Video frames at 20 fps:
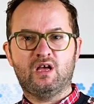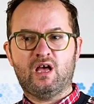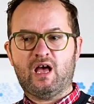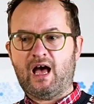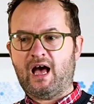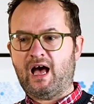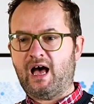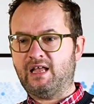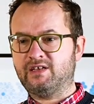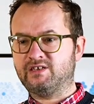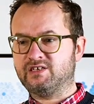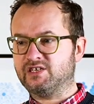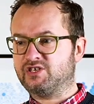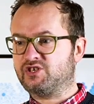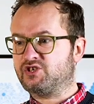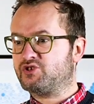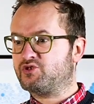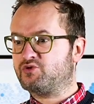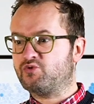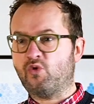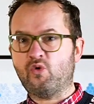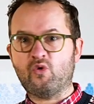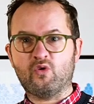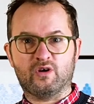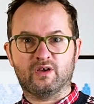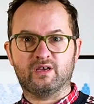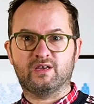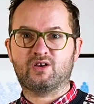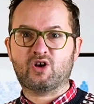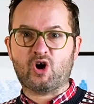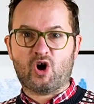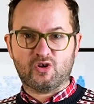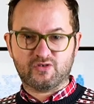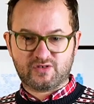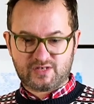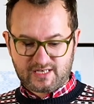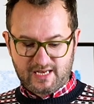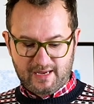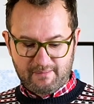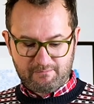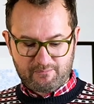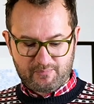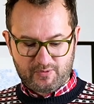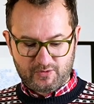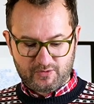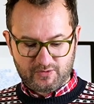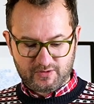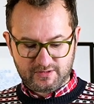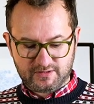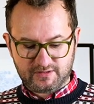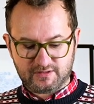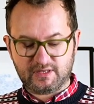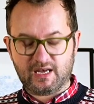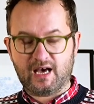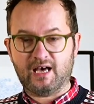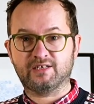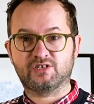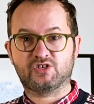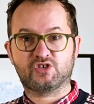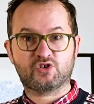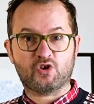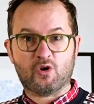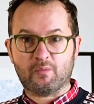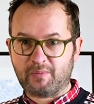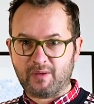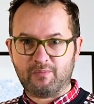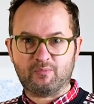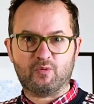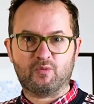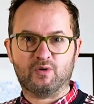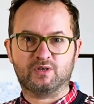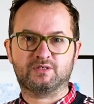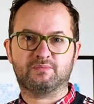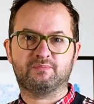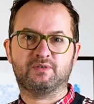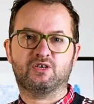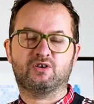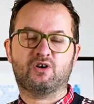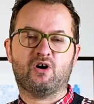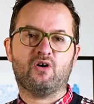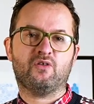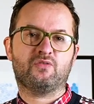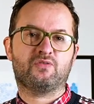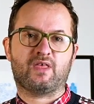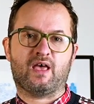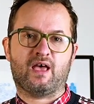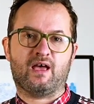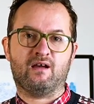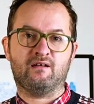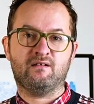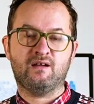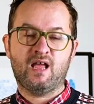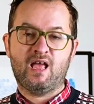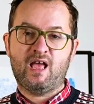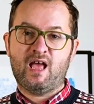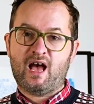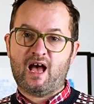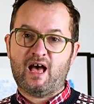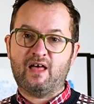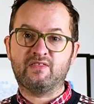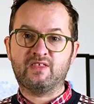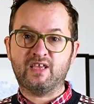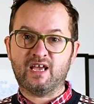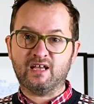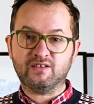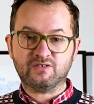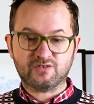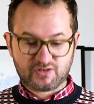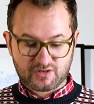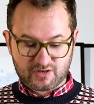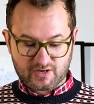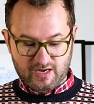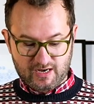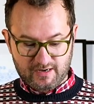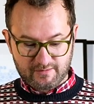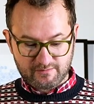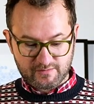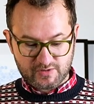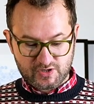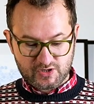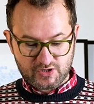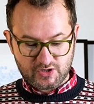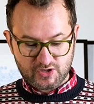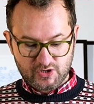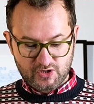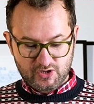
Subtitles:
and destroy God's temple and stop people worshipping God there? And the answer comes,